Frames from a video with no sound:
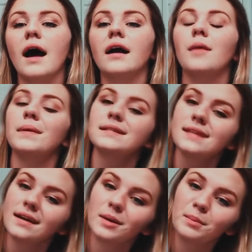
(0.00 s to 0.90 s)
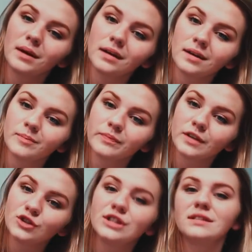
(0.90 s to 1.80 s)
I got my second bunny.
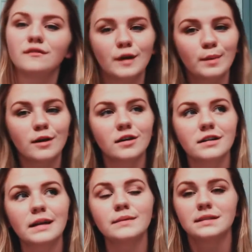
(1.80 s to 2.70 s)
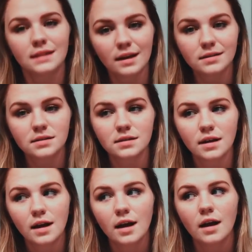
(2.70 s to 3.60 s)
She's a female, her name is Tess.
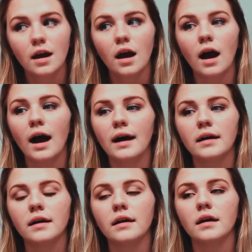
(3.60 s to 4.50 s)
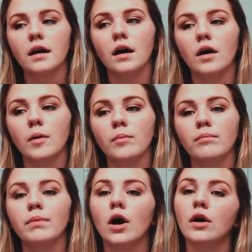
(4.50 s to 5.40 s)
I
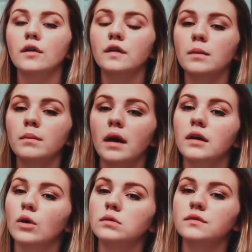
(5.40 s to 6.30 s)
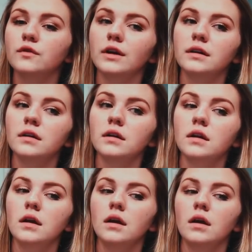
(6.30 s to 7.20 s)
bought her from an old friend,
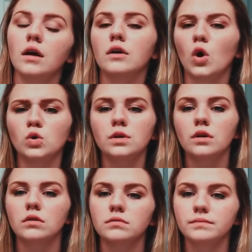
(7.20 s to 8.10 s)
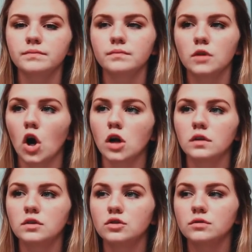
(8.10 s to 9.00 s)
or an old
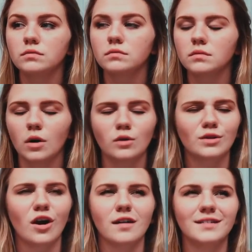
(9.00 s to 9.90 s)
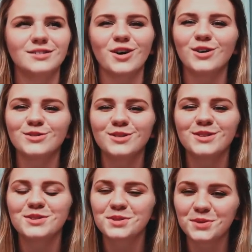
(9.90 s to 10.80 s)
college
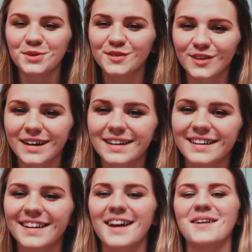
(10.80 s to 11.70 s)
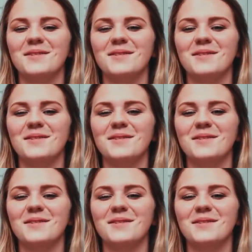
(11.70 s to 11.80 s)
old school friend